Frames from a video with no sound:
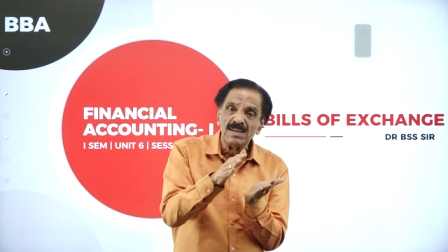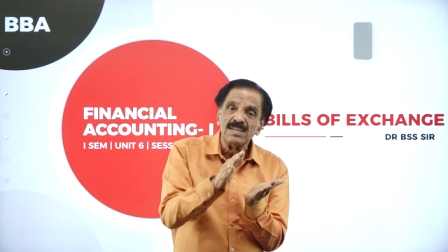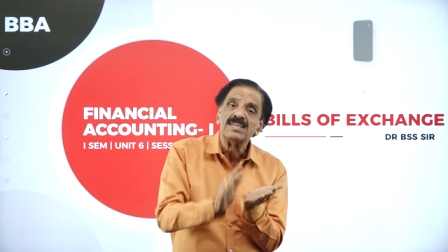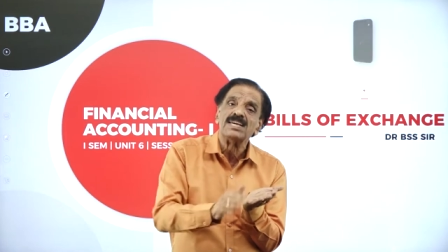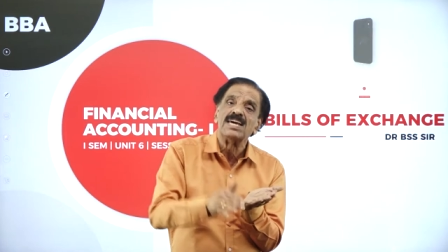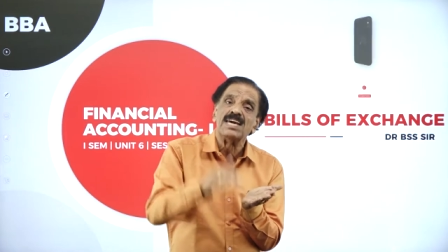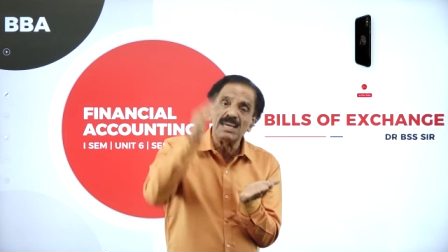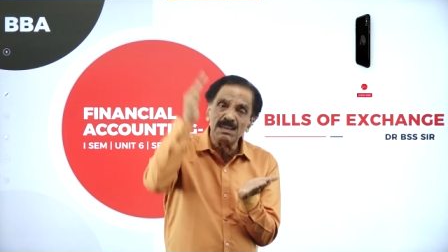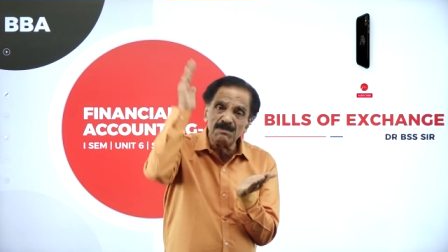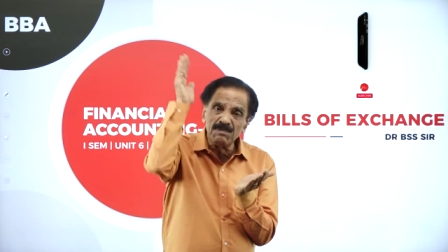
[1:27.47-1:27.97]

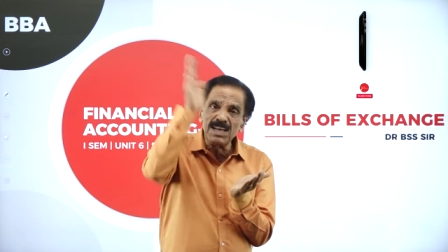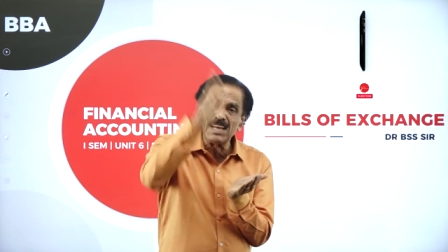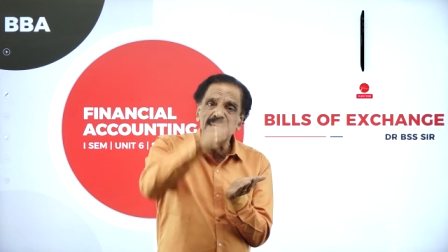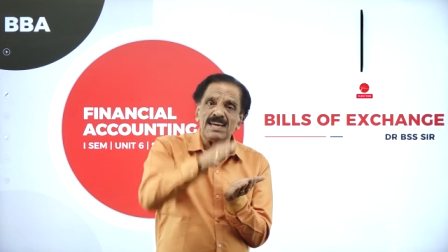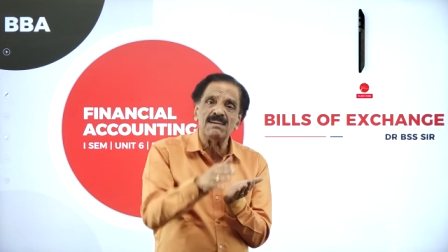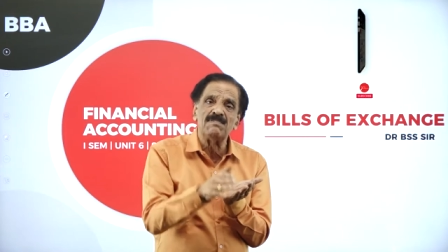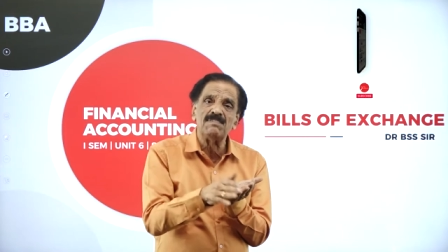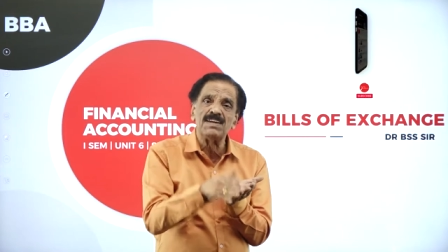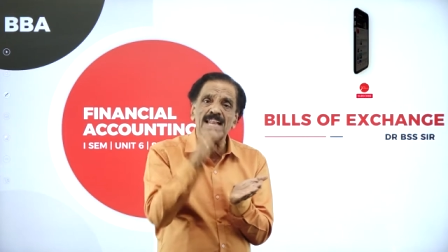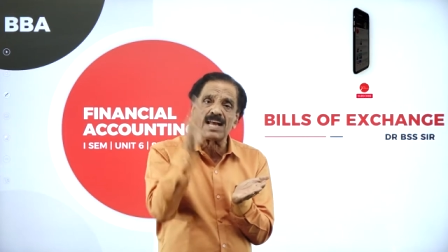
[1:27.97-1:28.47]
he will
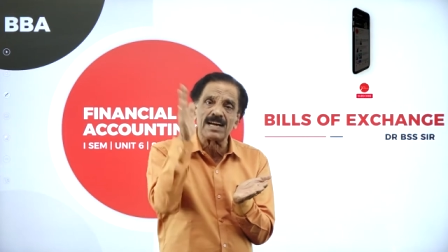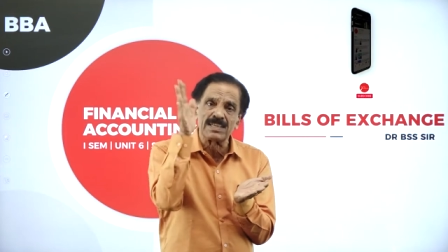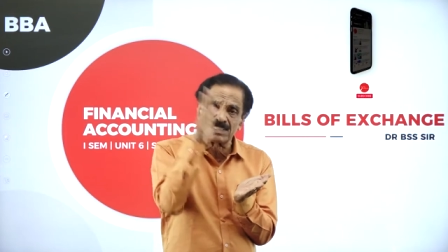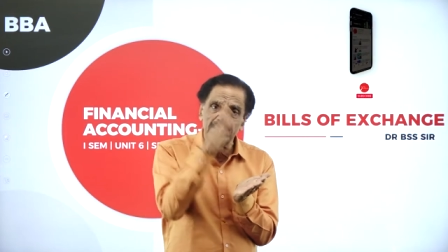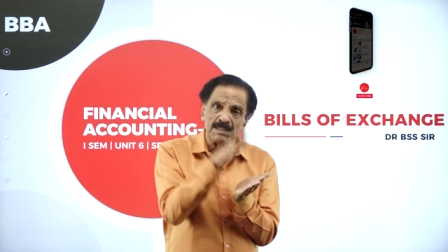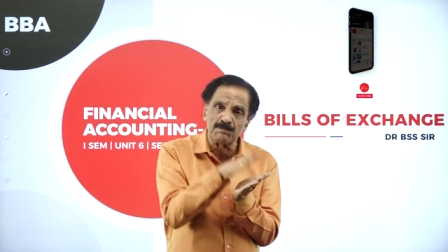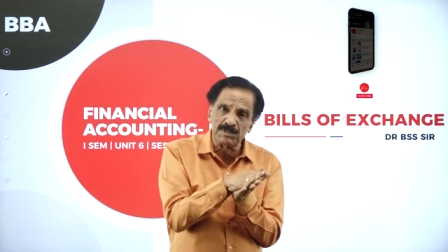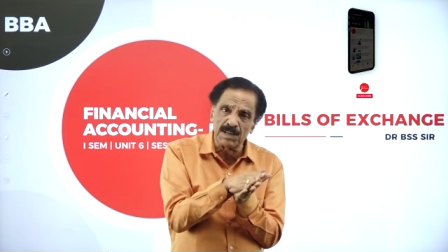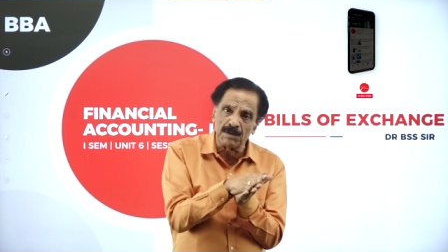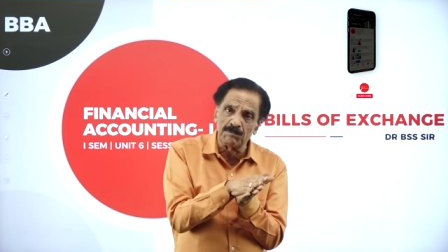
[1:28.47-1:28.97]
he will
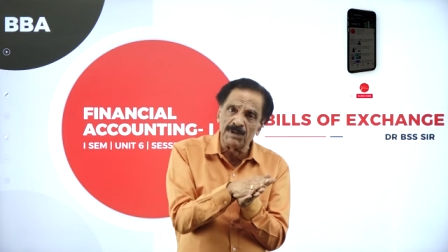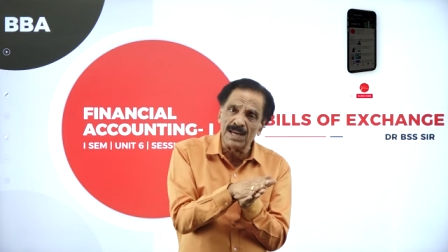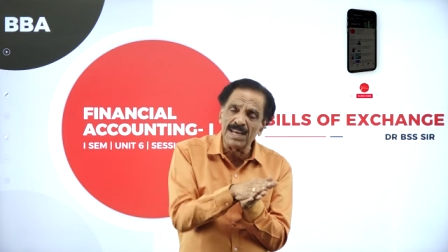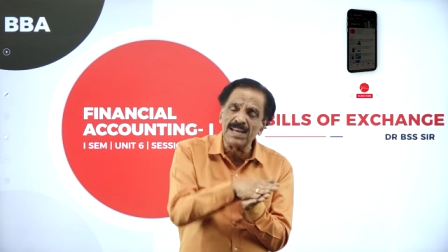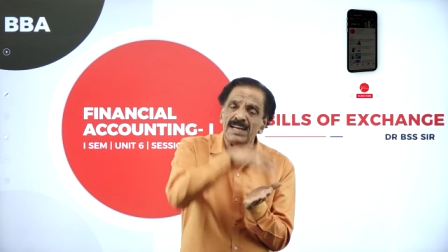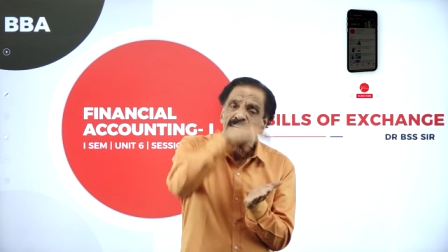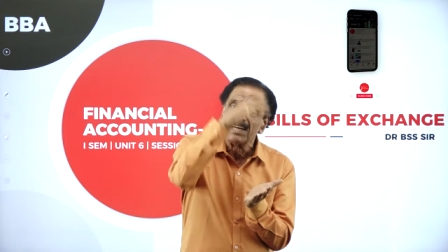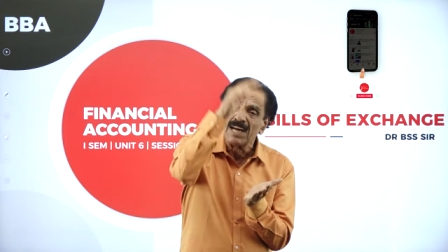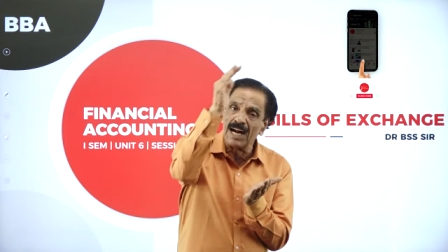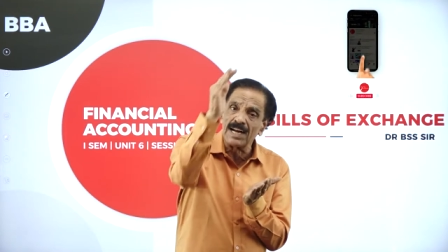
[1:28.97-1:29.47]
accept the bill
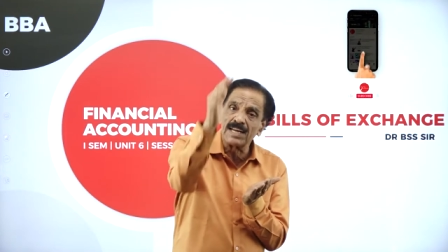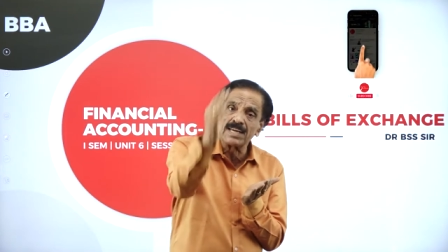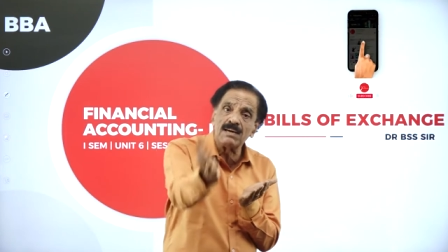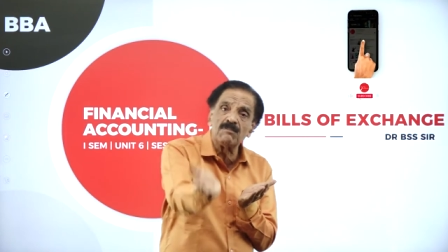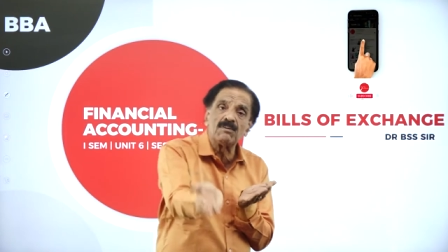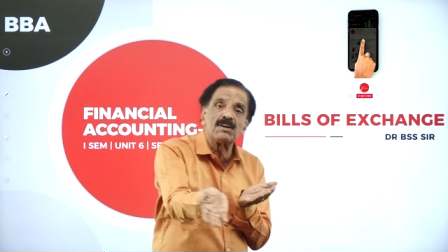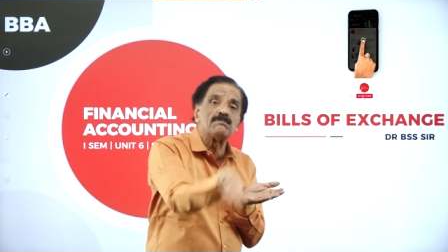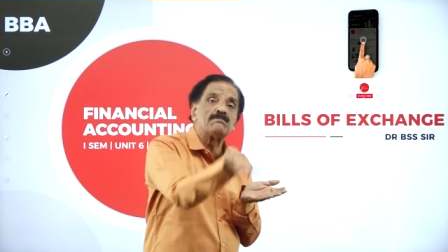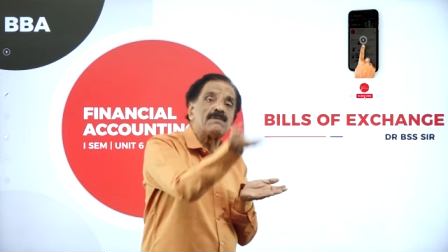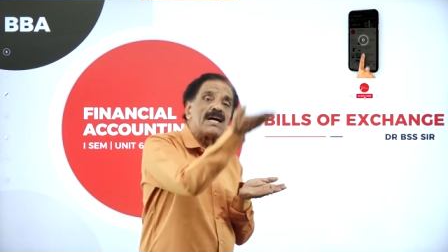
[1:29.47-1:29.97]
and
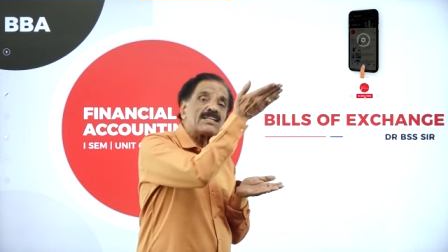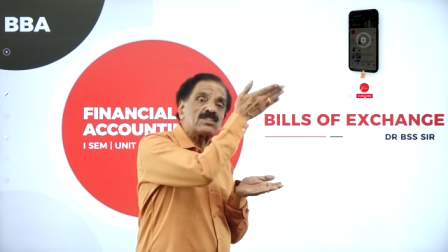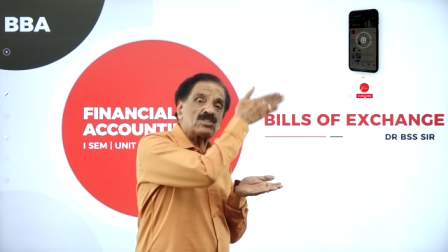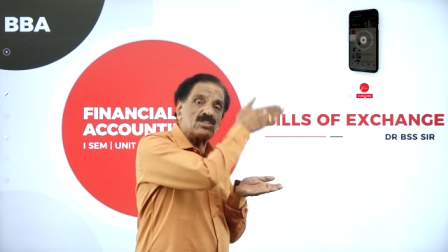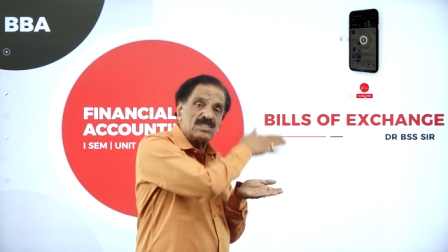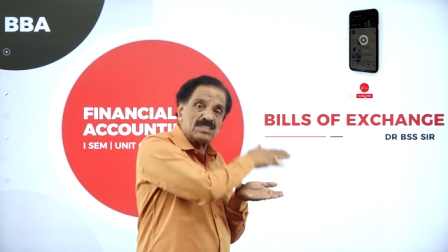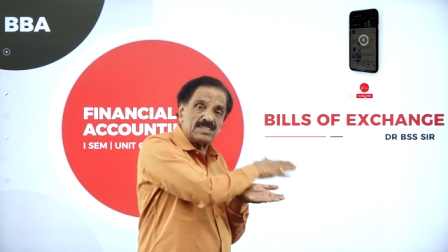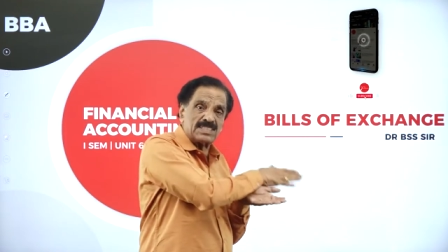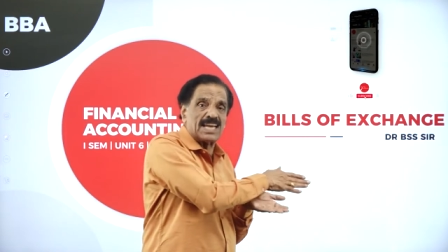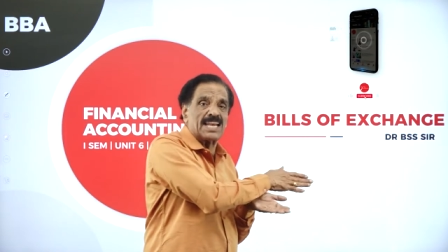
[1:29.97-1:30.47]
given back
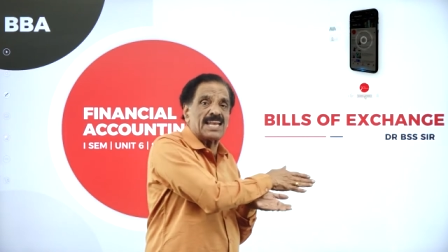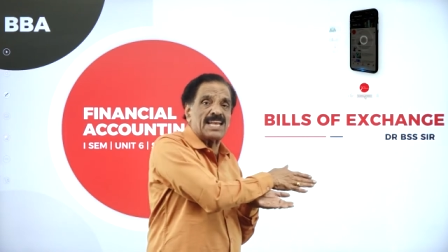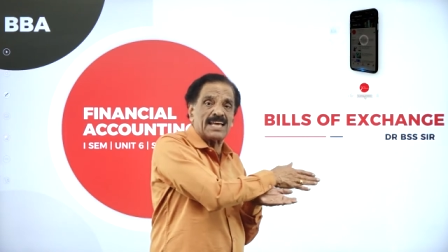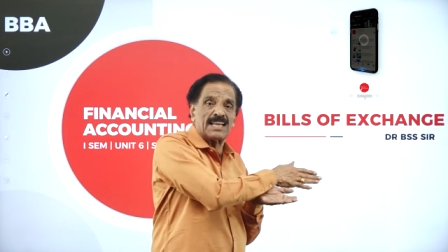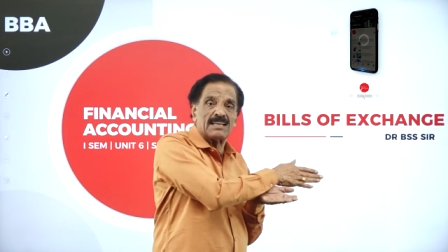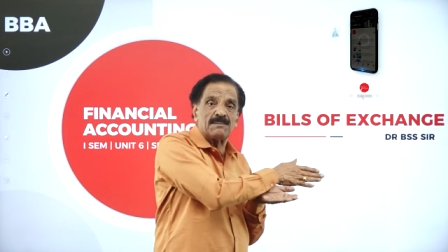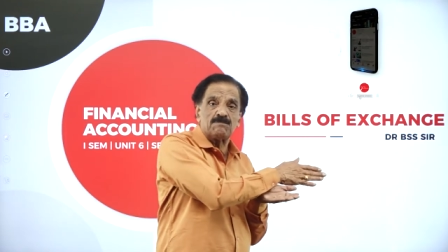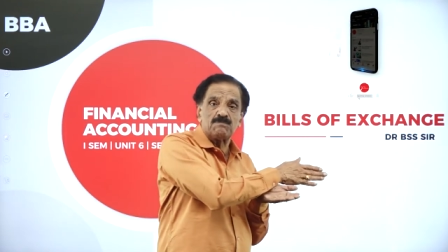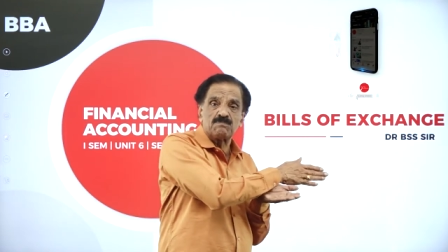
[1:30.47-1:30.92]
to the seller.